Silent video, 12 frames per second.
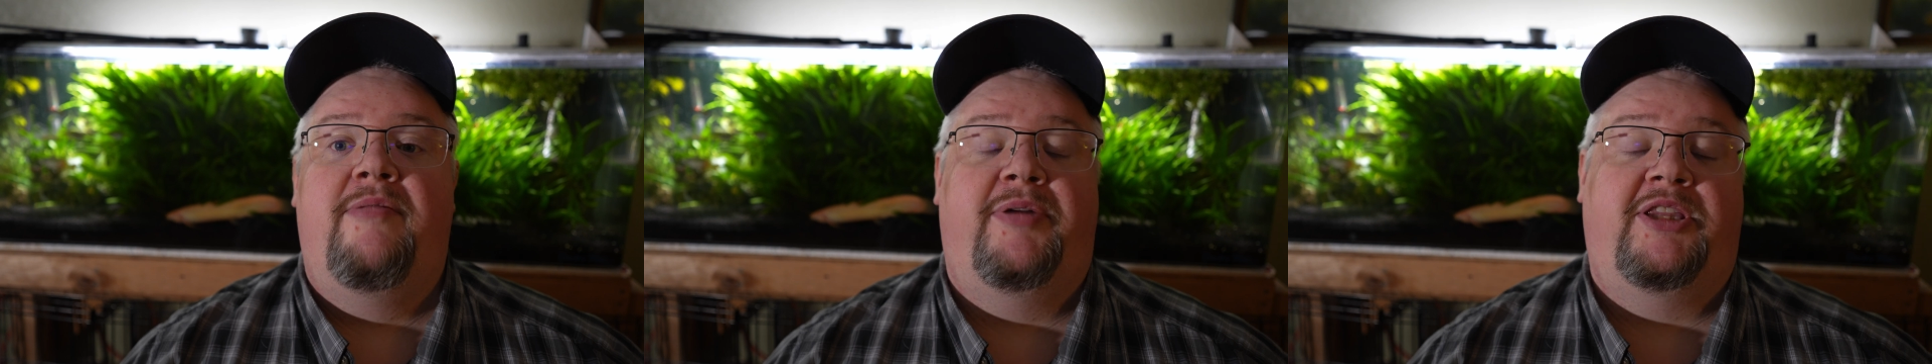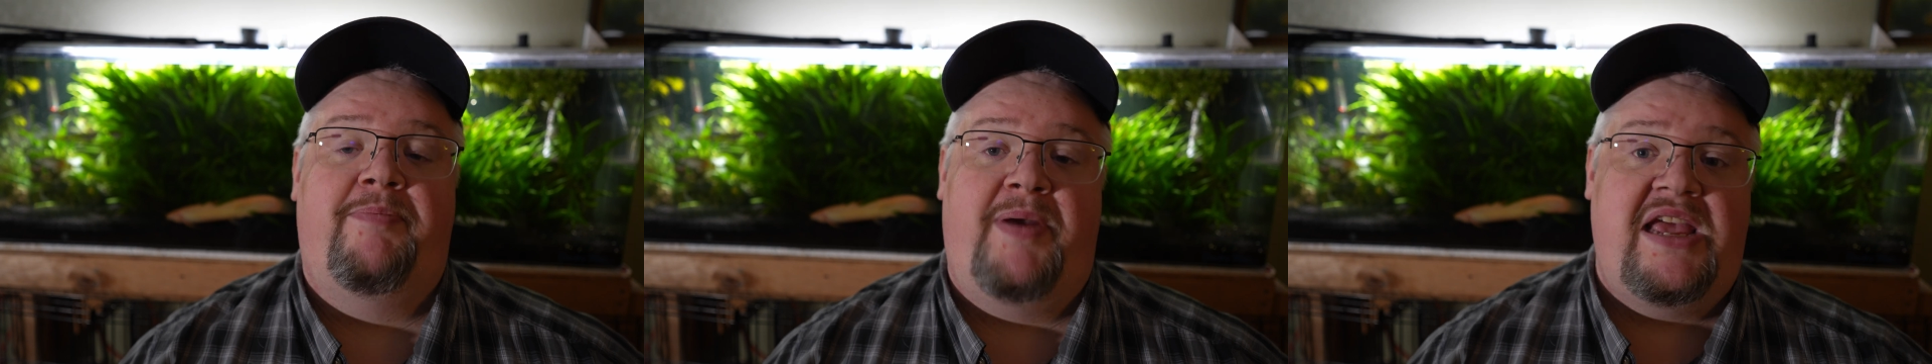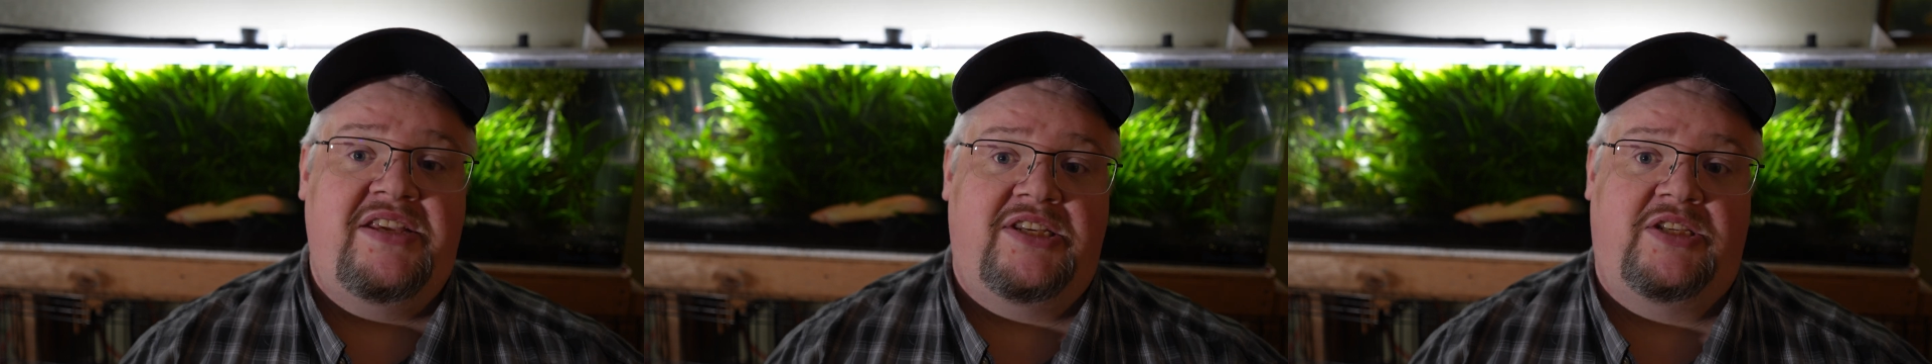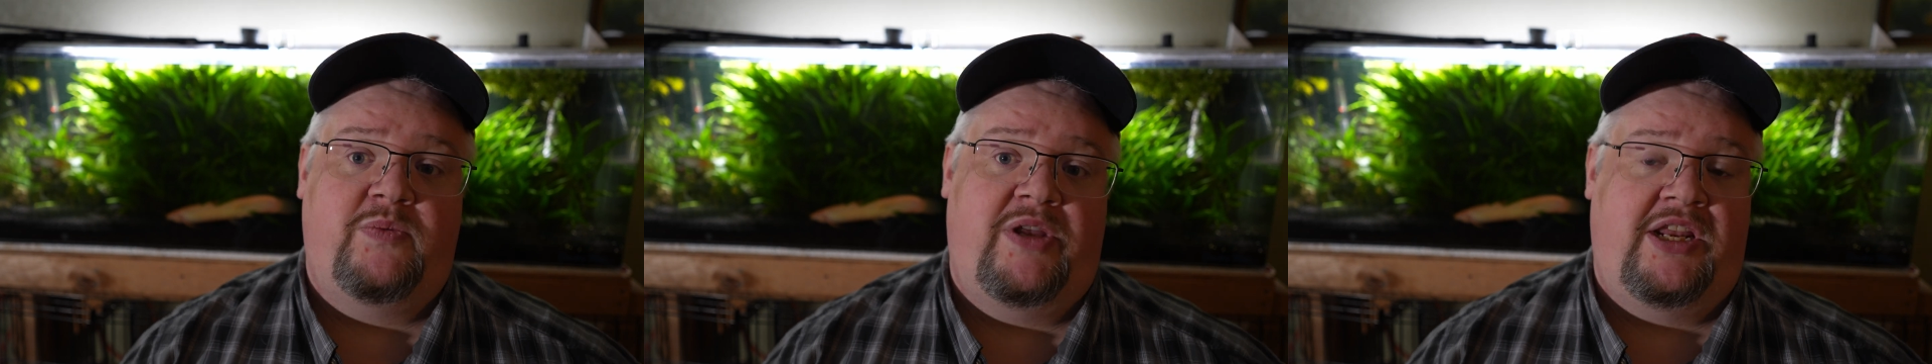But the
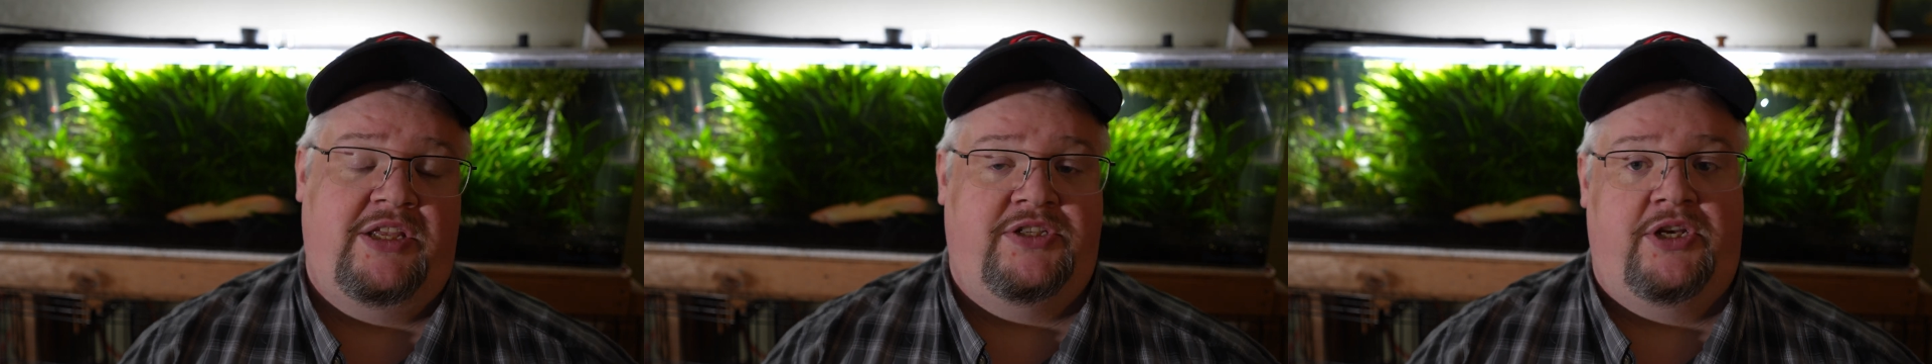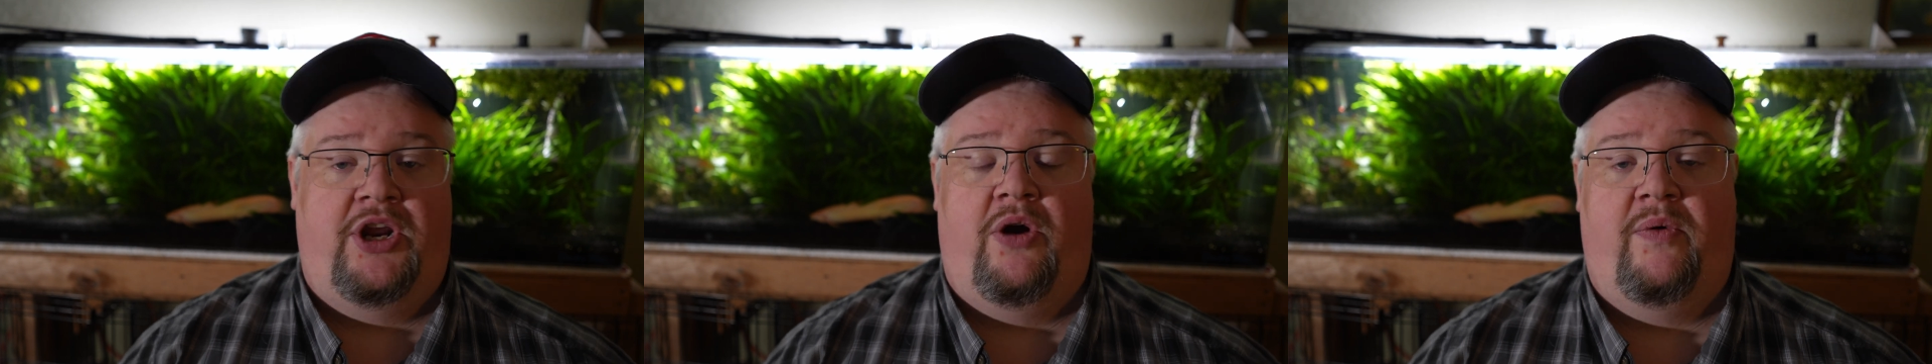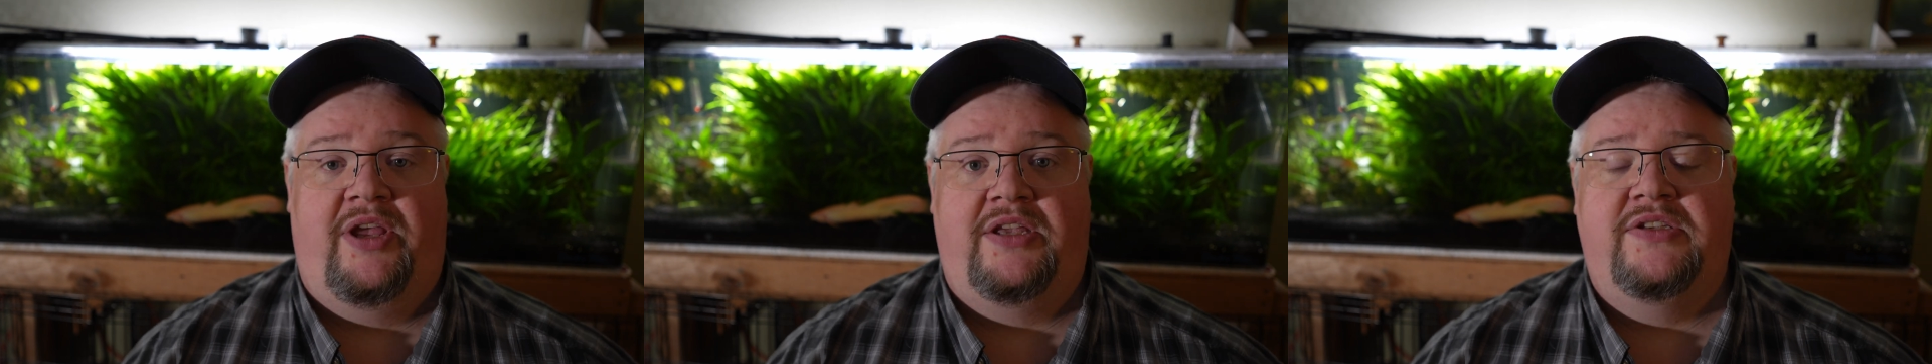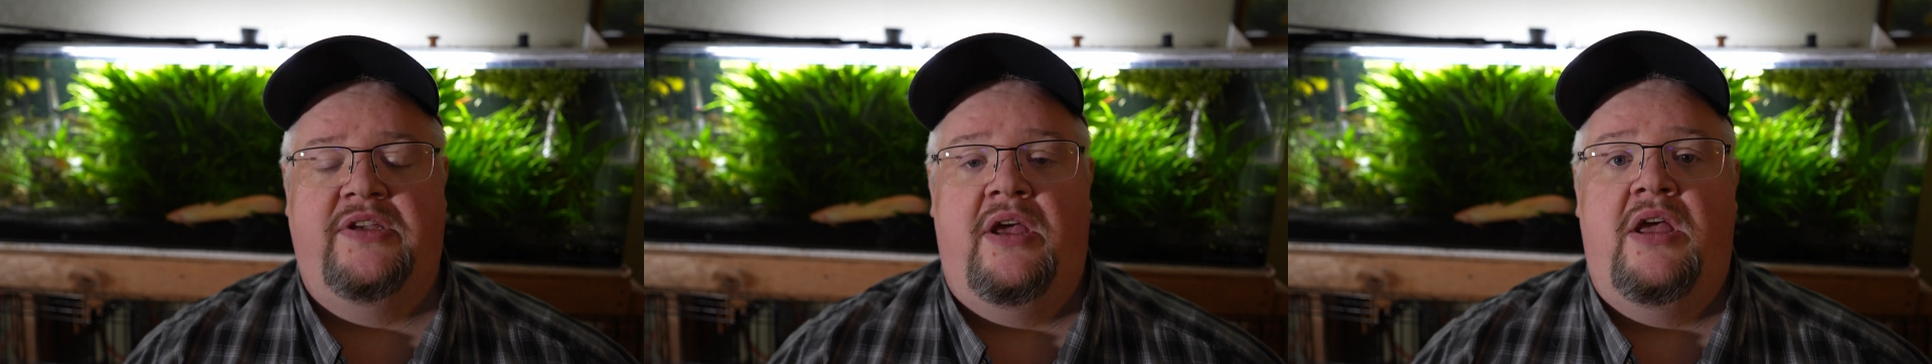basics we need to know
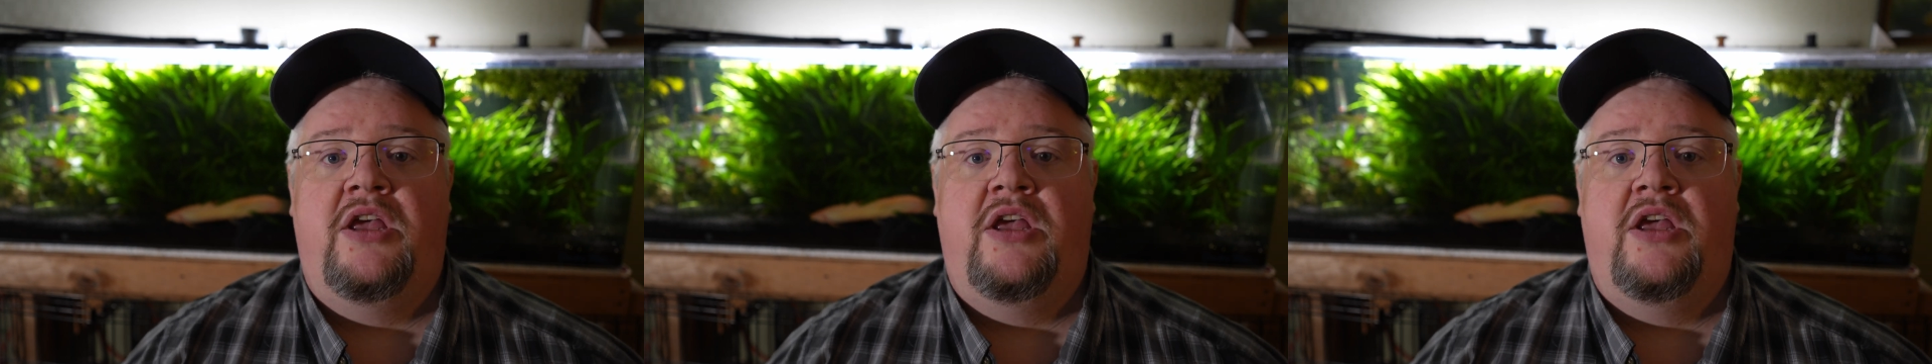is